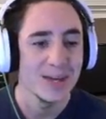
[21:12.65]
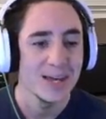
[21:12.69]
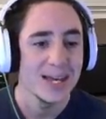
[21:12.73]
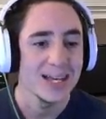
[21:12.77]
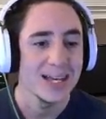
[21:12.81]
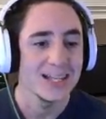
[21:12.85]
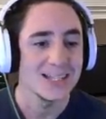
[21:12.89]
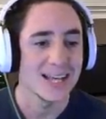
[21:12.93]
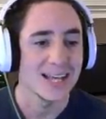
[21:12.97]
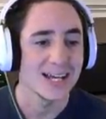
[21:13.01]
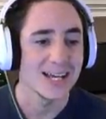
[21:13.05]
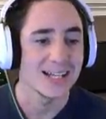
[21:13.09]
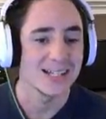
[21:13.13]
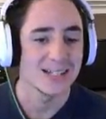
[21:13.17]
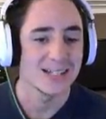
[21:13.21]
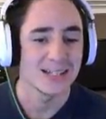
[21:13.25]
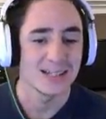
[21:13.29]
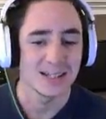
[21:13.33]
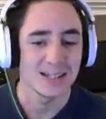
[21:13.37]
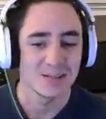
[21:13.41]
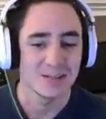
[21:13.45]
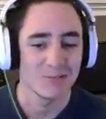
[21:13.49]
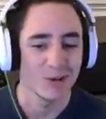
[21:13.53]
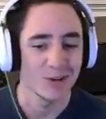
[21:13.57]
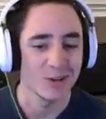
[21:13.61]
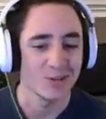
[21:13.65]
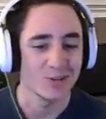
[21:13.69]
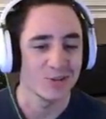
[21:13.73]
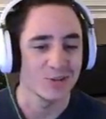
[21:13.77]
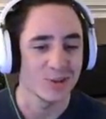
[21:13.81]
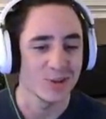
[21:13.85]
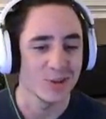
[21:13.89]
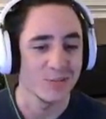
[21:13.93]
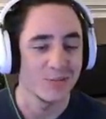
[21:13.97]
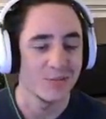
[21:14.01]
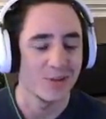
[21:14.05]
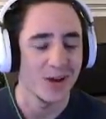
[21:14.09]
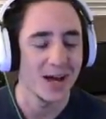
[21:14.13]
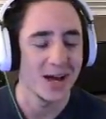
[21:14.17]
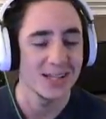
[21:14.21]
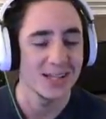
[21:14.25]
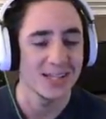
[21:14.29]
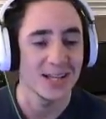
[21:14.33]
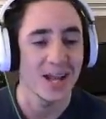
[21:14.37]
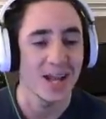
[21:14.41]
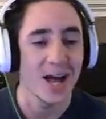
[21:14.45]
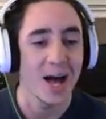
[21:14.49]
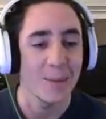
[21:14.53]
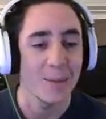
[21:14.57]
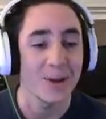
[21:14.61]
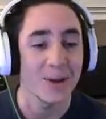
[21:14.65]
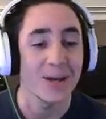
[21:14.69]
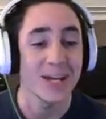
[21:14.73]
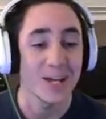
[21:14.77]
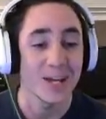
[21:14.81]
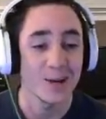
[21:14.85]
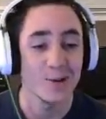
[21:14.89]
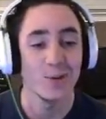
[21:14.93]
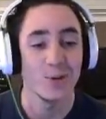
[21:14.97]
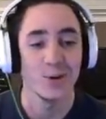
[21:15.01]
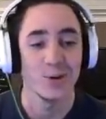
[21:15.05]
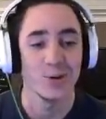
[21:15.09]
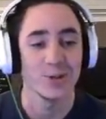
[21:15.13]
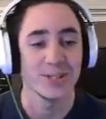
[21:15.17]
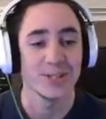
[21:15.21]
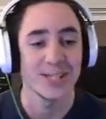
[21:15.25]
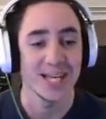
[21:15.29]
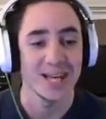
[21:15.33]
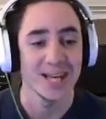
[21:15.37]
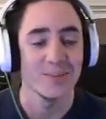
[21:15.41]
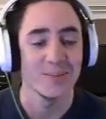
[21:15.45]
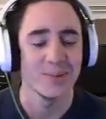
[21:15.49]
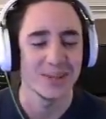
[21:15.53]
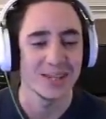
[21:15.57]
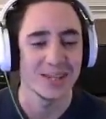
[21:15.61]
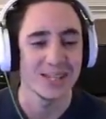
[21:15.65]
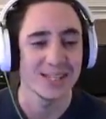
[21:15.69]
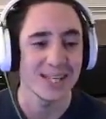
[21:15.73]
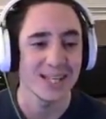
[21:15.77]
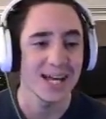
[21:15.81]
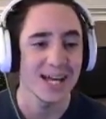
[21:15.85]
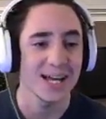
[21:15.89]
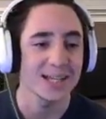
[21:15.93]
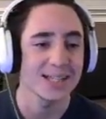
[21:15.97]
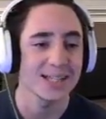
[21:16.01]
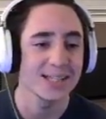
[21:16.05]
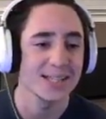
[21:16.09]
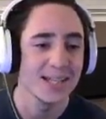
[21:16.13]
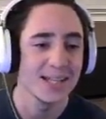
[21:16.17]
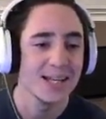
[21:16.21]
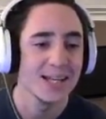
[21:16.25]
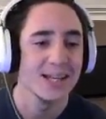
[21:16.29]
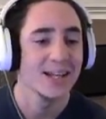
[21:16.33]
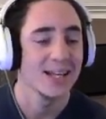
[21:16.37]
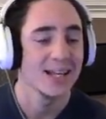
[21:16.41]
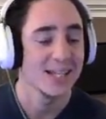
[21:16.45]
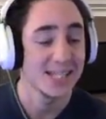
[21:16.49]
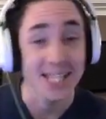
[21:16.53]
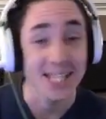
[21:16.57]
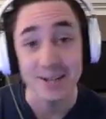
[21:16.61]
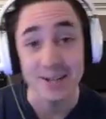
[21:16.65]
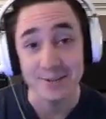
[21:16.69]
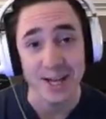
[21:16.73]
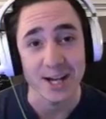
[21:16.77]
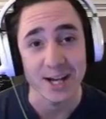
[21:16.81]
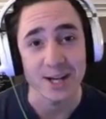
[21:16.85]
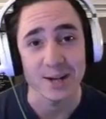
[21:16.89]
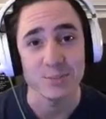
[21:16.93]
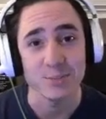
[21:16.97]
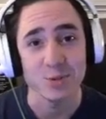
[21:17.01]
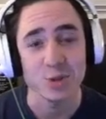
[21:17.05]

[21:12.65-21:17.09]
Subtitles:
He said, runs through his own fire. He said, I'm going to kill one of your team with this axe. Let's see if that comes true.